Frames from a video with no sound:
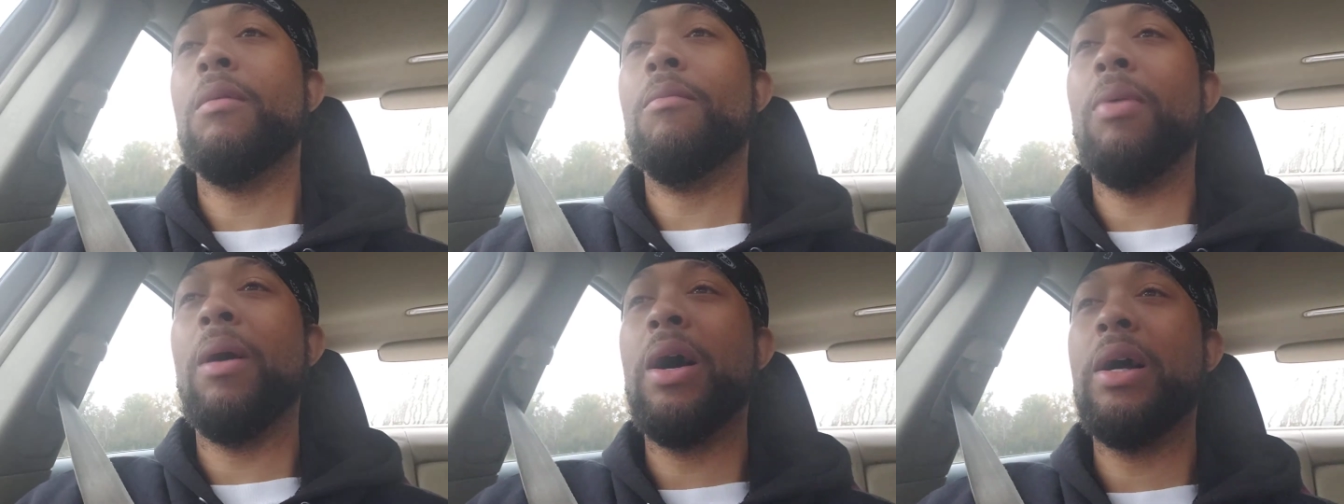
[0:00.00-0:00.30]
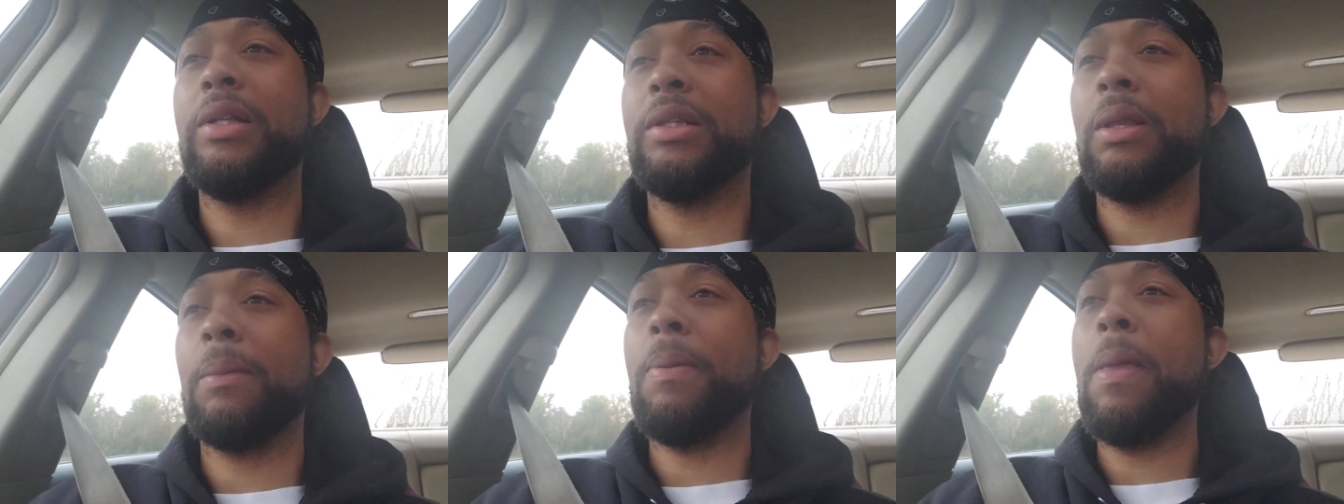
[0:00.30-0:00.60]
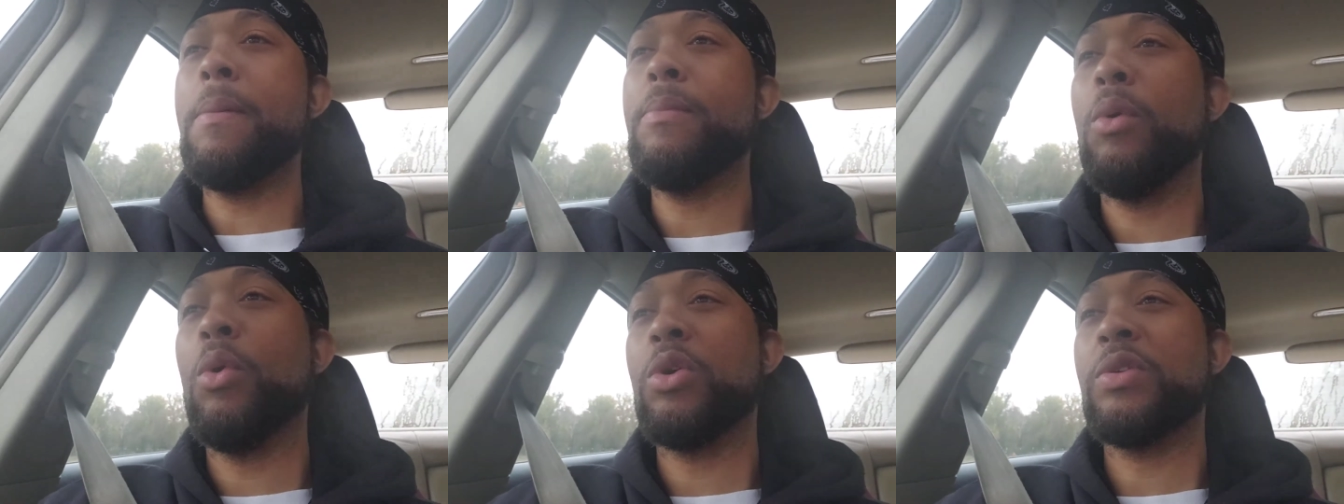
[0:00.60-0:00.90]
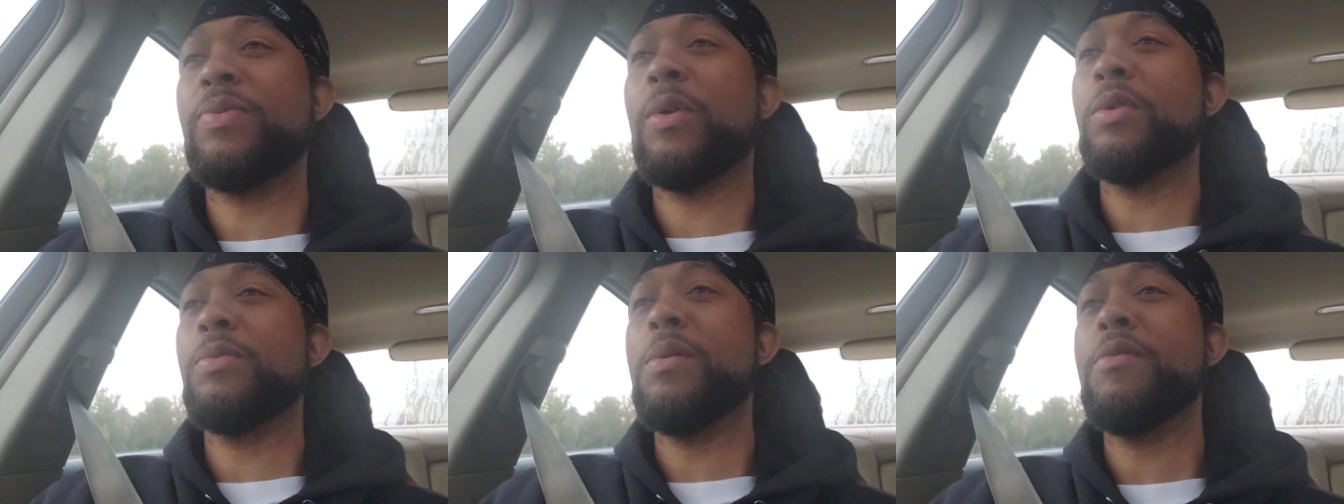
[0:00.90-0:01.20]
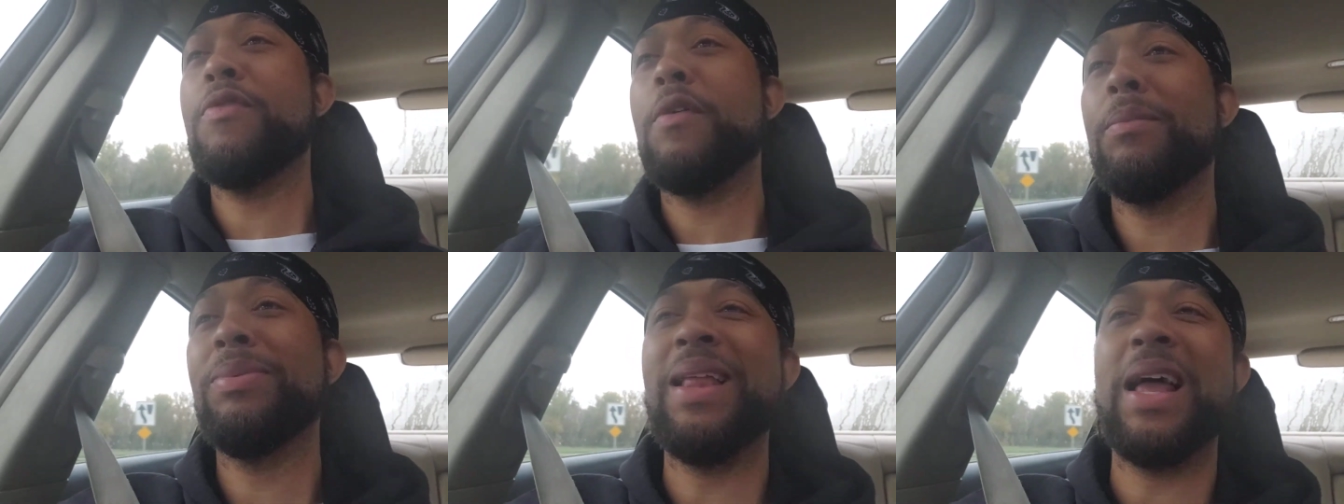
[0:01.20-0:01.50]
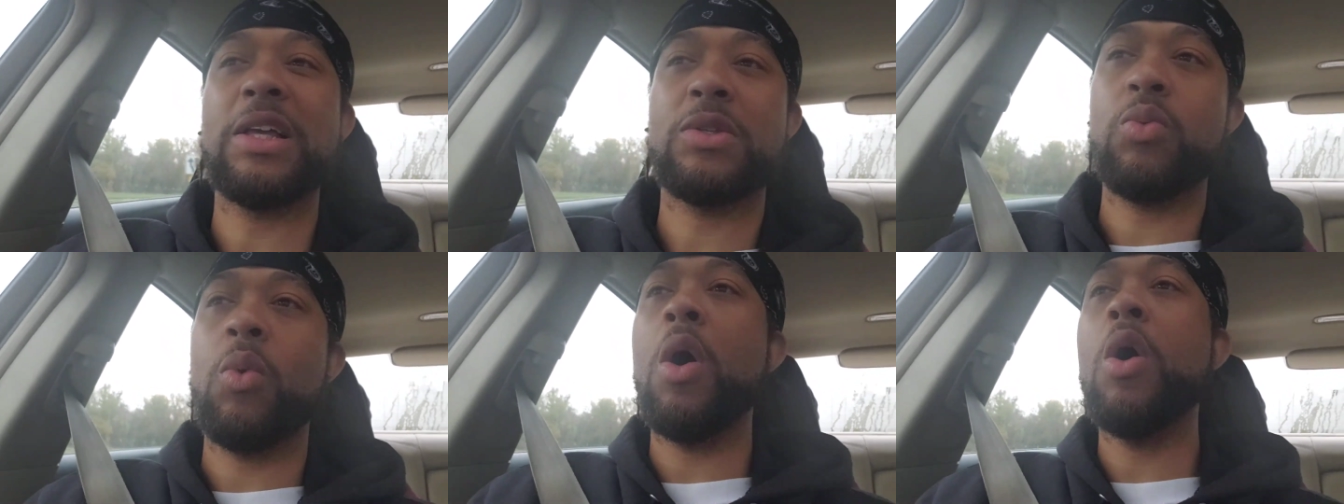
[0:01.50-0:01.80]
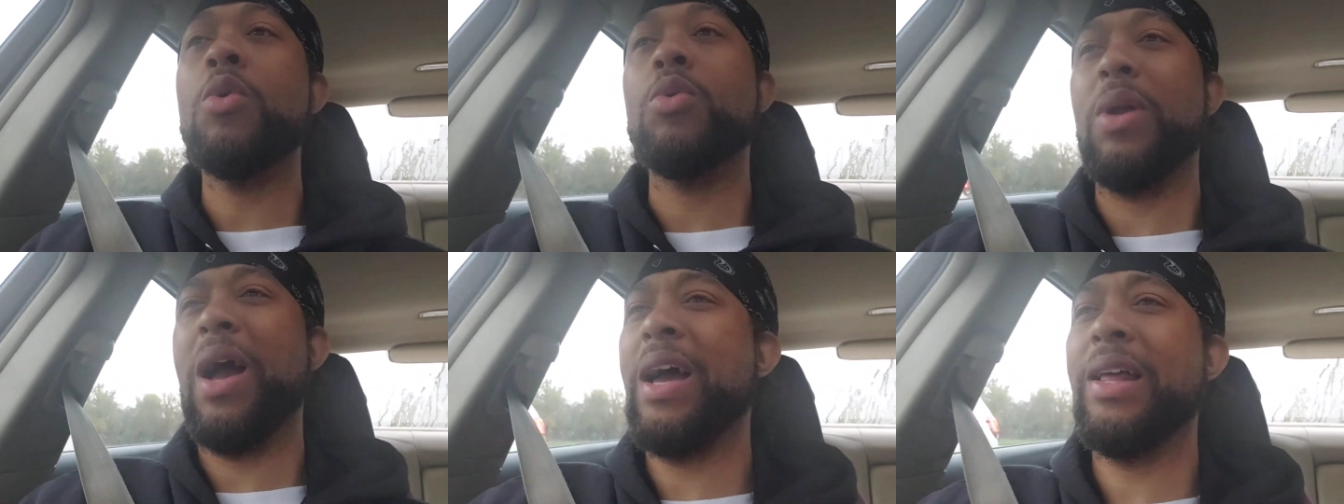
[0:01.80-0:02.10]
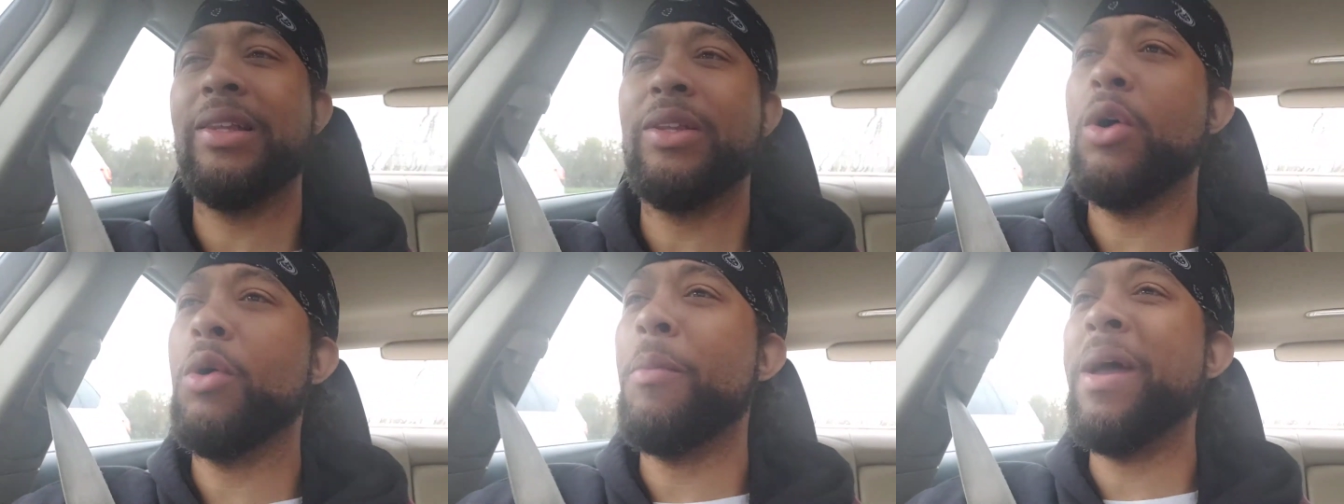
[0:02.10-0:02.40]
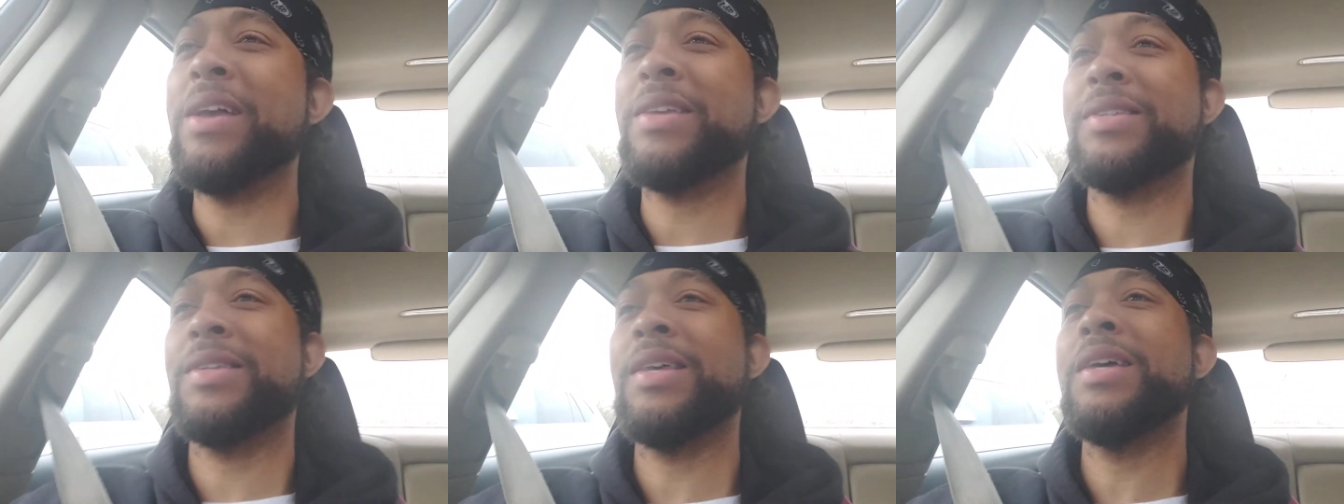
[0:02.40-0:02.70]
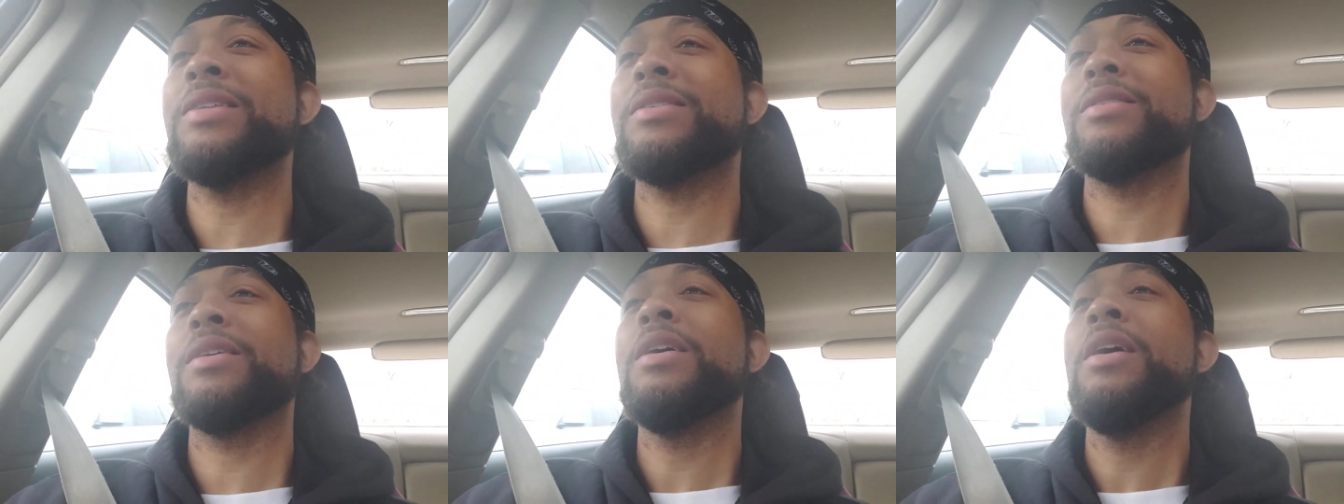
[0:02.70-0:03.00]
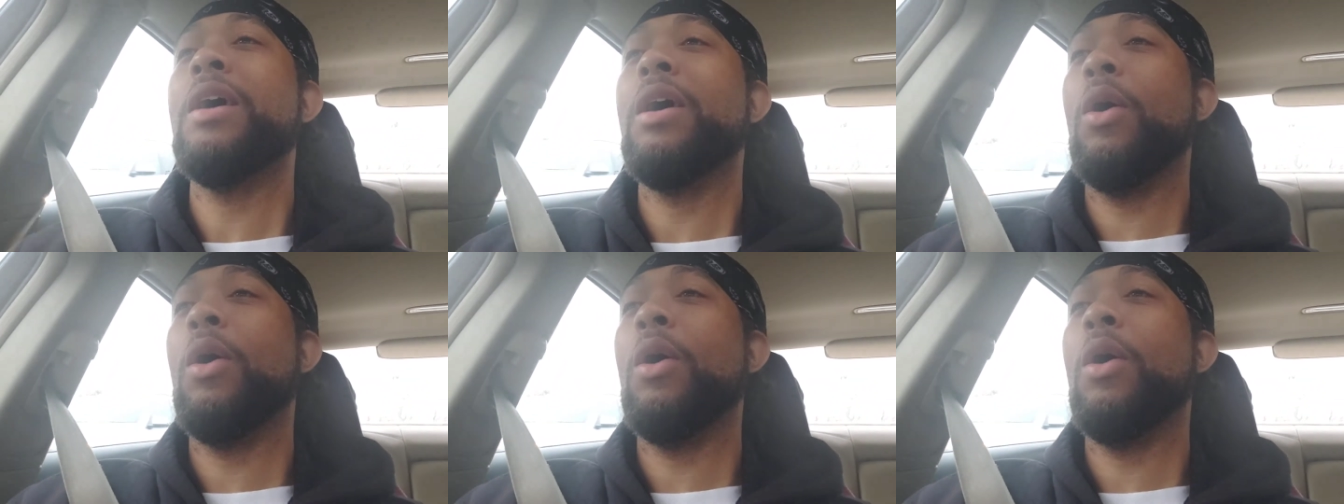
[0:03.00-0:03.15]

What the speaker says: but the people who are supposed to be for blacks won't? It don't make sense.